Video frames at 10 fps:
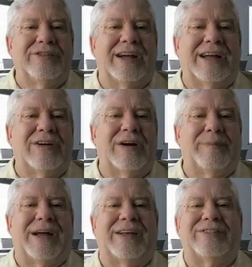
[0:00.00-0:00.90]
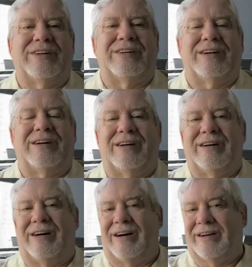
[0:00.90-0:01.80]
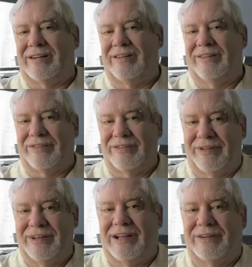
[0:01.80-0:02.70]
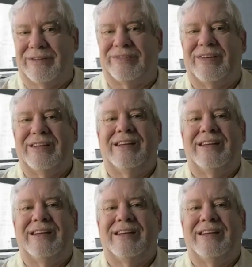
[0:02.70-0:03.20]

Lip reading: Check out our past articles and videos,